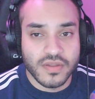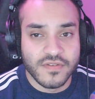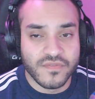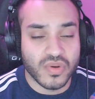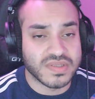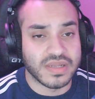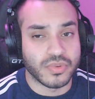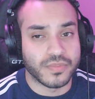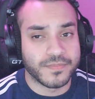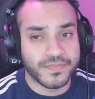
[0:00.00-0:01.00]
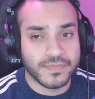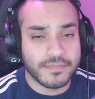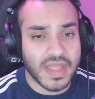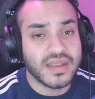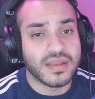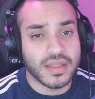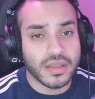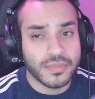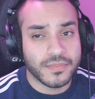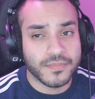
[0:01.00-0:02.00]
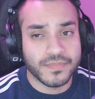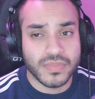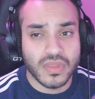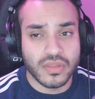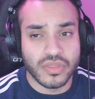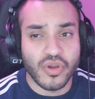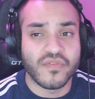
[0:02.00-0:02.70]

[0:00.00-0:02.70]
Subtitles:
For example, in India, there